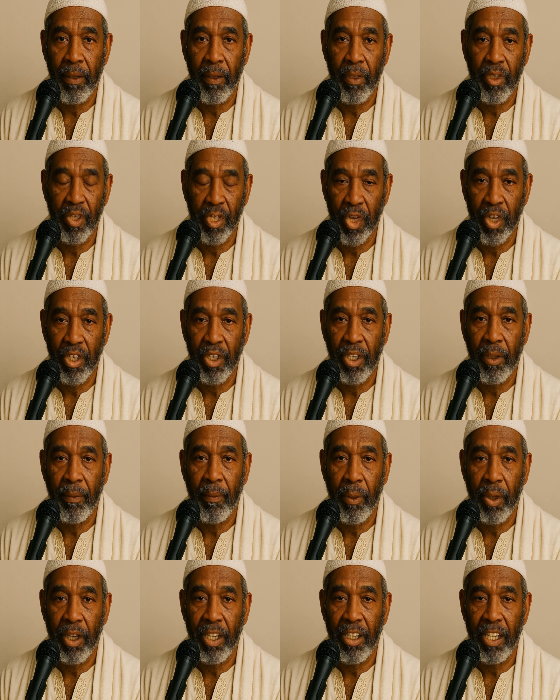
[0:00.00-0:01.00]
Churches
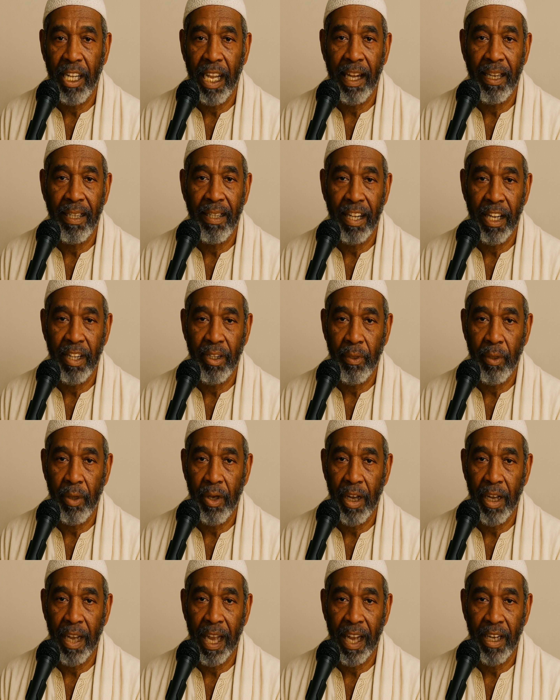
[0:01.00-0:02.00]
preach ancestral
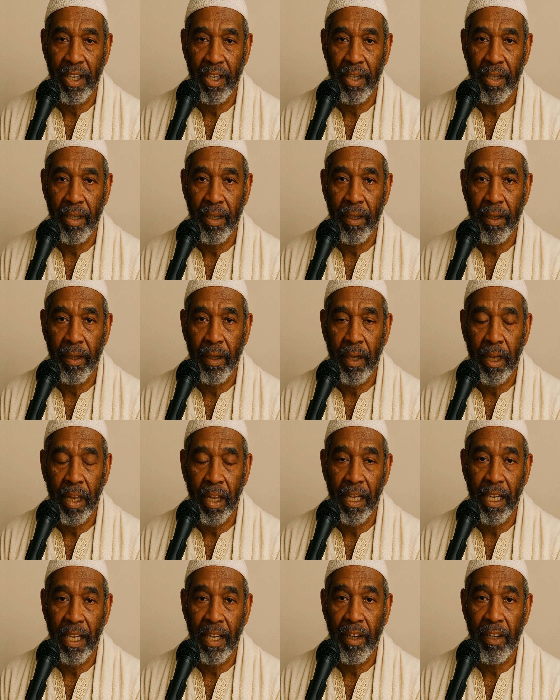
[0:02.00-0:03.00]
connection,
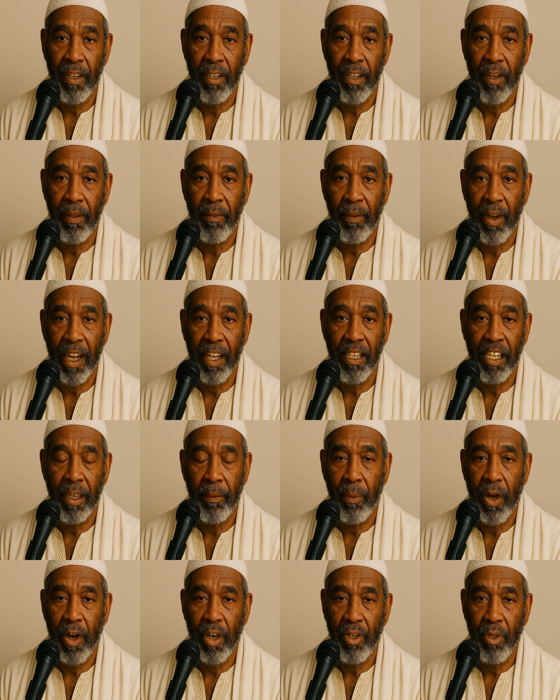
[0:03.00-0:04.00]
leaders defend
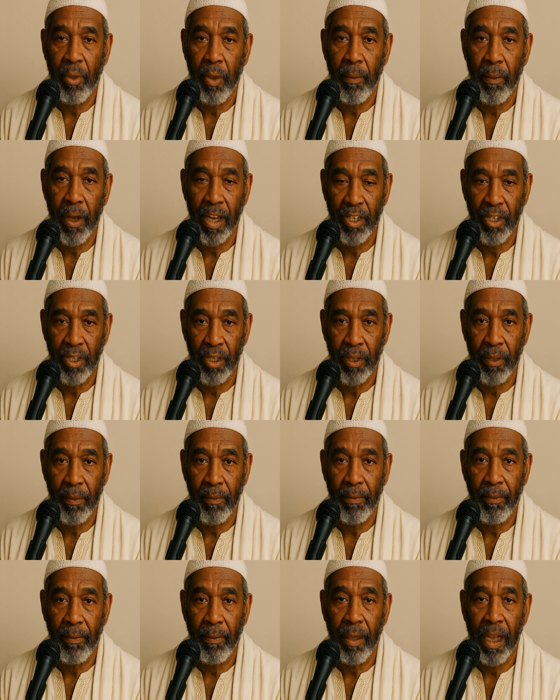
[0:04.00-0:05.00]
spiritual mixture,
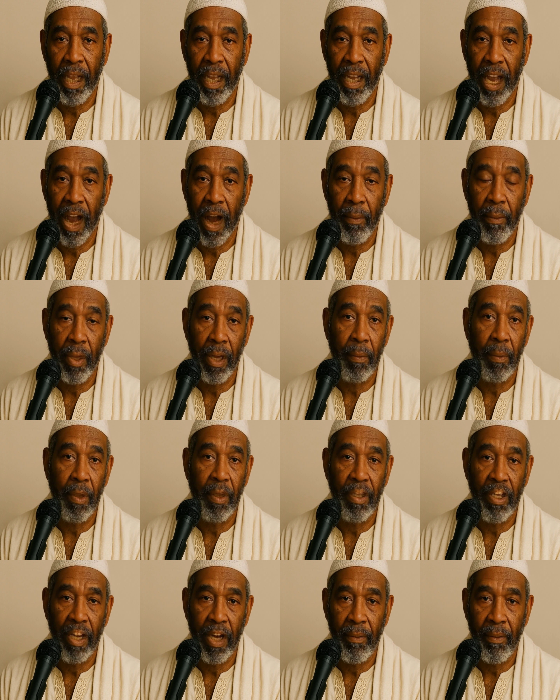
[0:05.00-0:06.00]
and our people
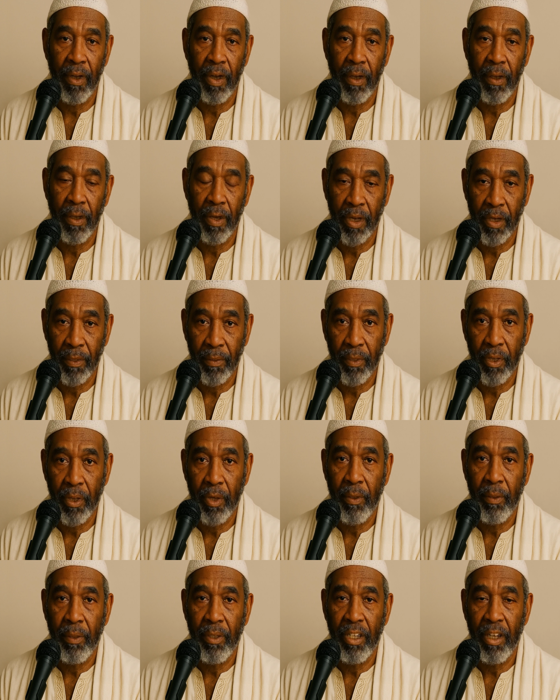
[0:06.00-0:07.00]
suffer,
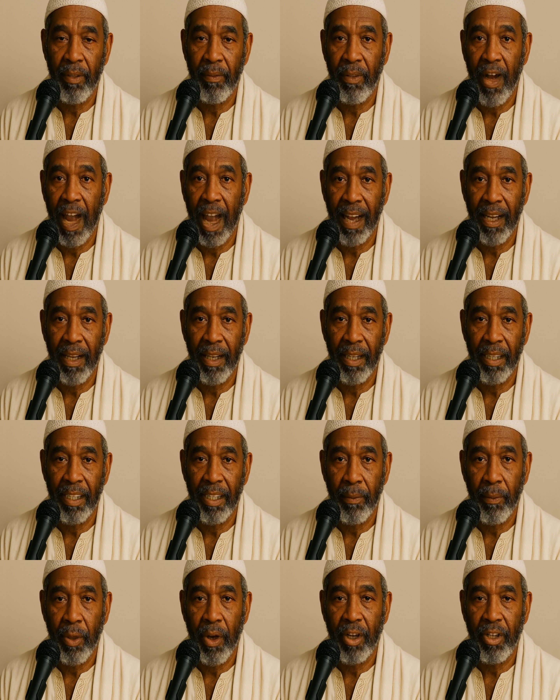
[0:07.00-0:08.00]
confused, divided, and
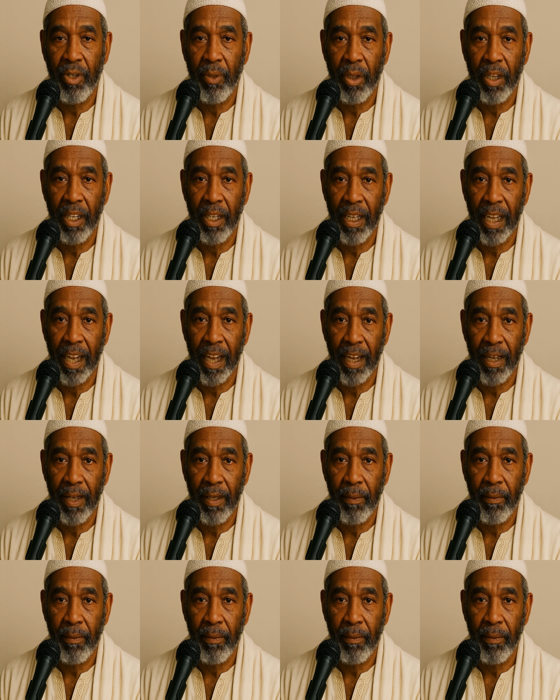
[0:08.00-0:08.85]
spiritually dead.